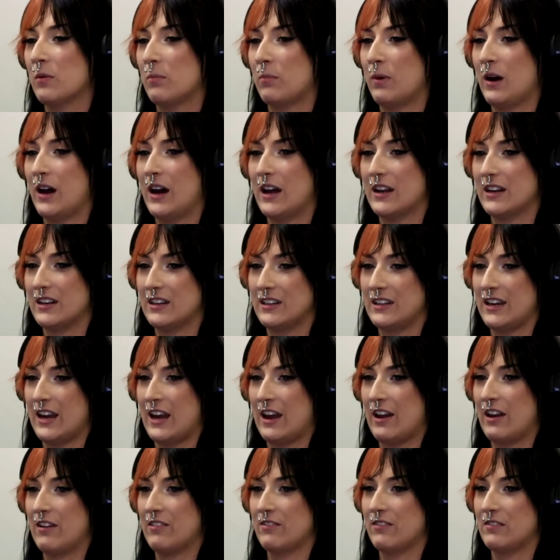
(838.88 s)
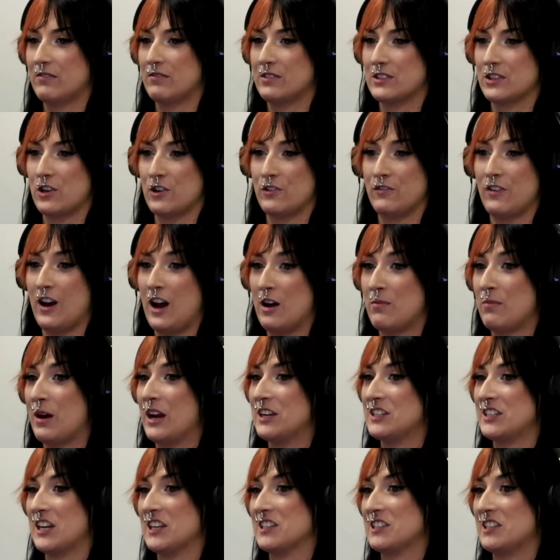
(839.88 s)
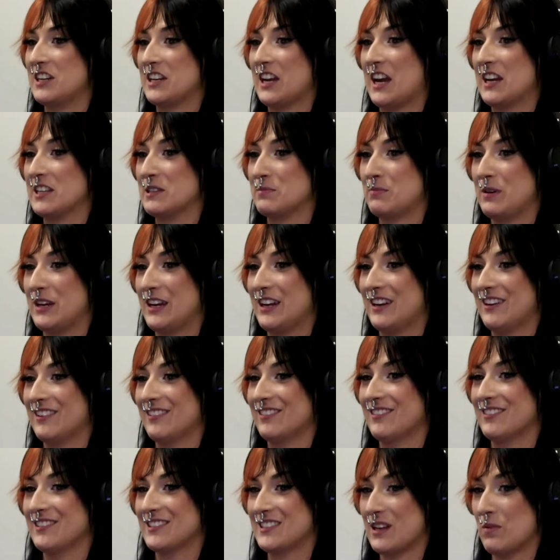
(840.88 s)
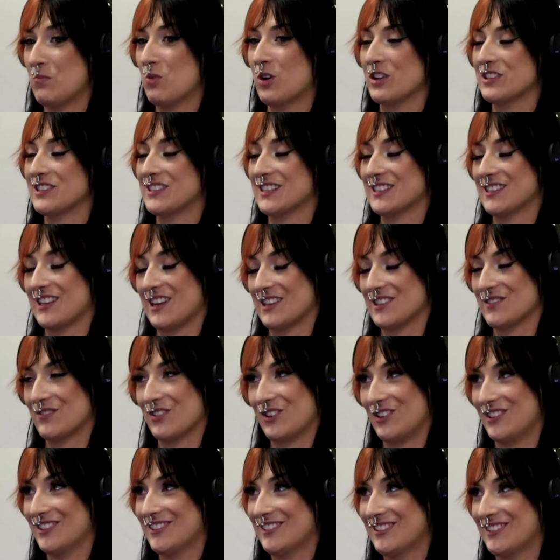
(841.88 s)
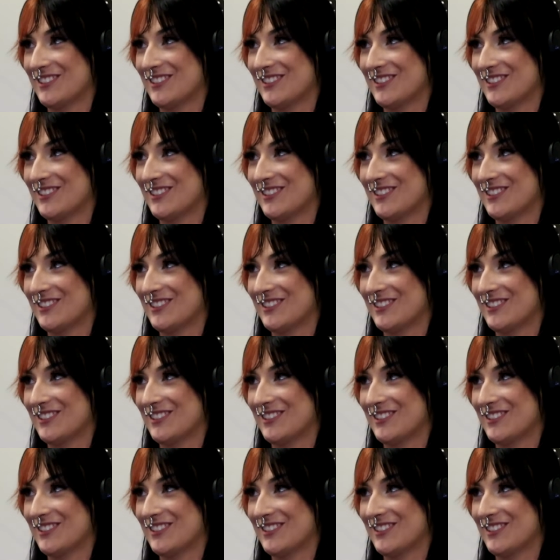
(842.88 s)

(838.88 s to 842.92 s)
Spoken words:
But yeah, so far my testing has been somewhat successful.